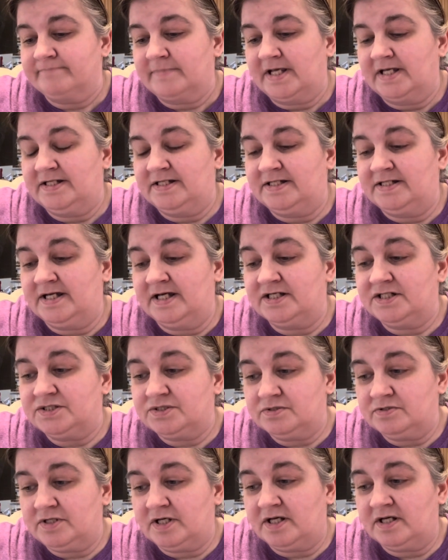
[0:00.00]

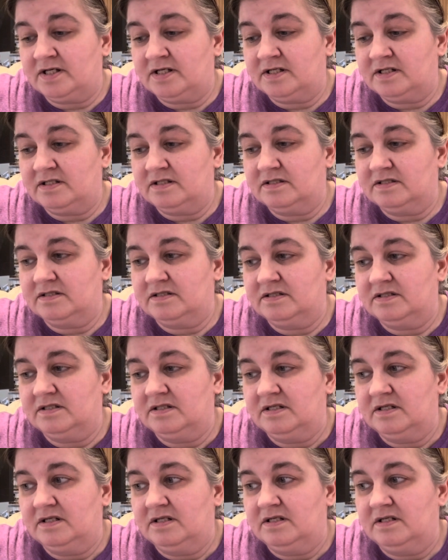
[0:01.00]
Yesterday,
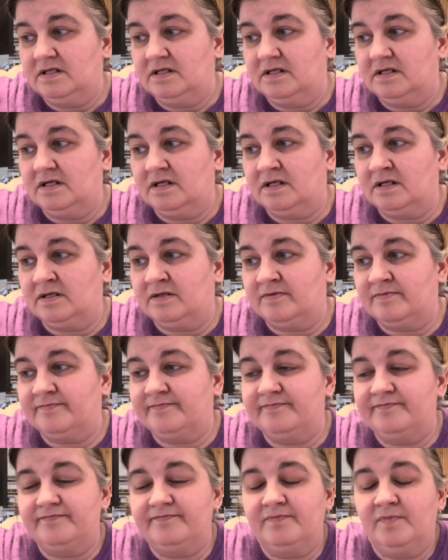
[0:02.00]

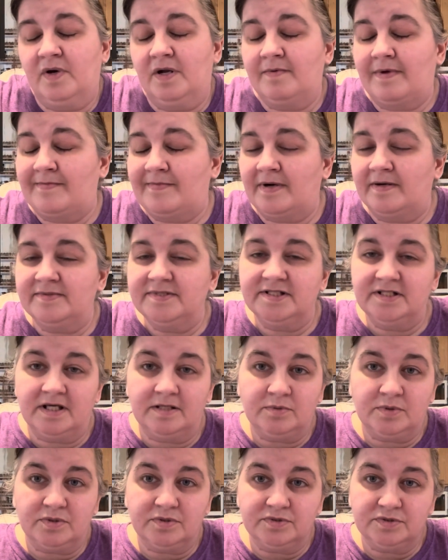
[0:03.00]
one of my mom's
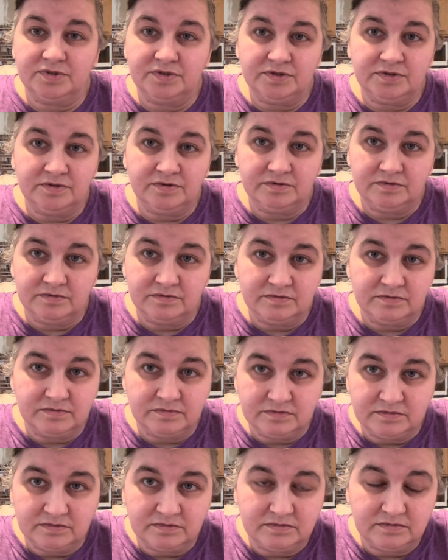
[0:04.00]
neighbors
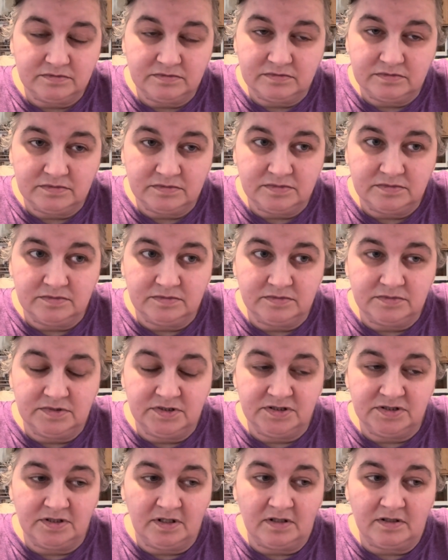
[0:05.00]

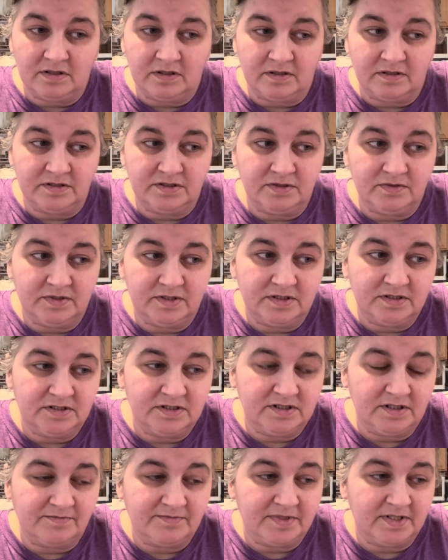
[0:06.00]
saw her doing
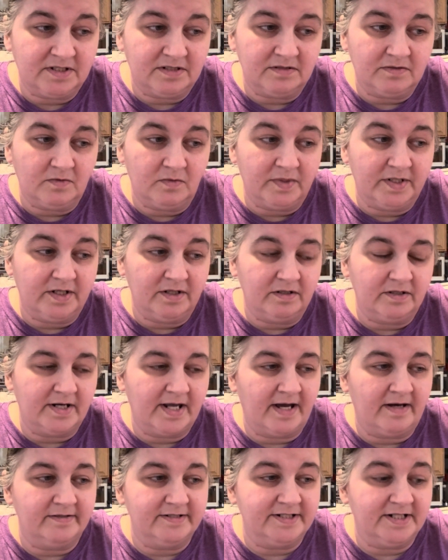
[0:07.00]
something weird
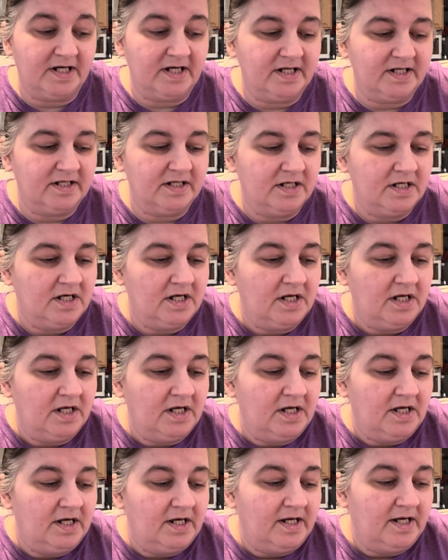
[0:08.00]
outside
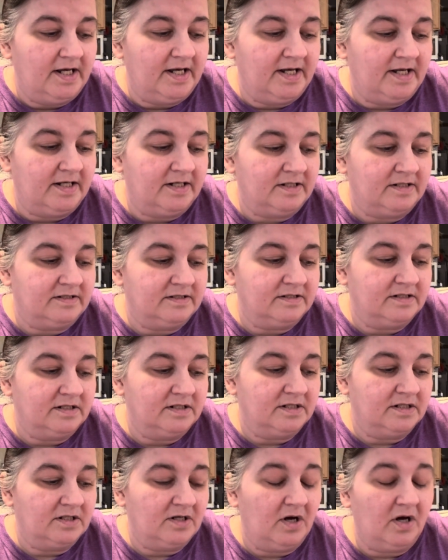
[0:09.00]
and
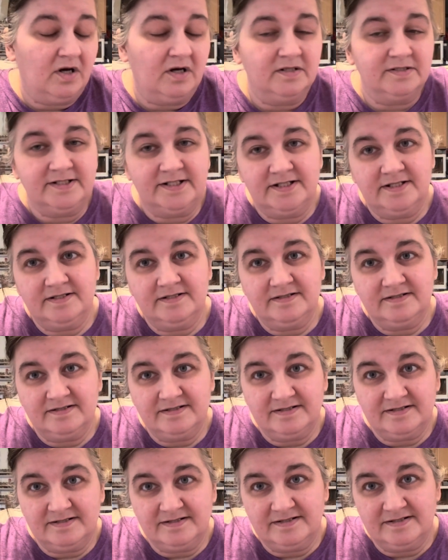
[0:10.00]
called
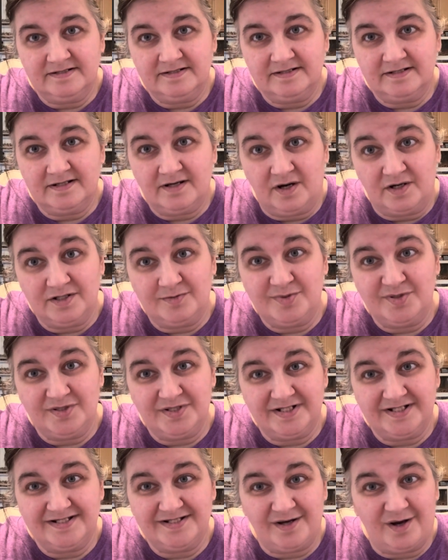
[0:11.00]
the
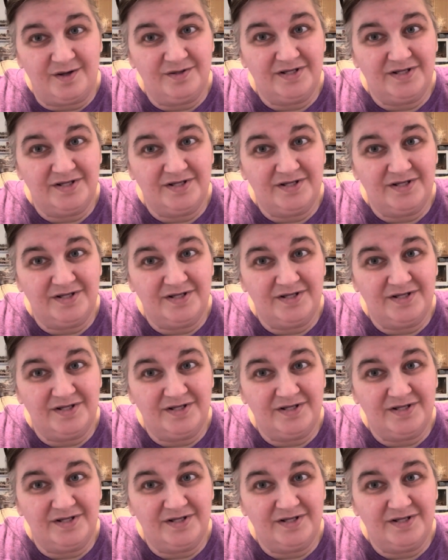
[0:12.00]
police, called